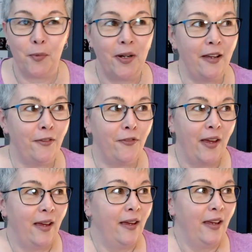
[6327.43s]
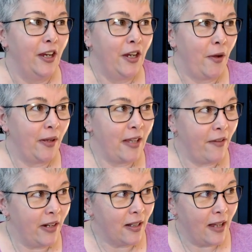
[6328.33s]
What if, you know,
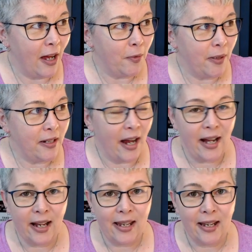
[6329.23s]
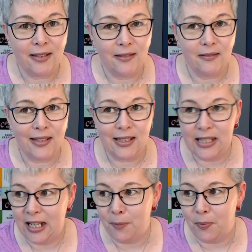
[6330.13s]
11 o'clock one night, I can't
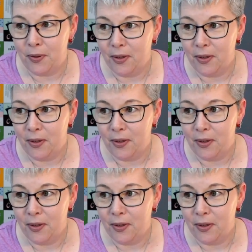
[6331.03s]
sleep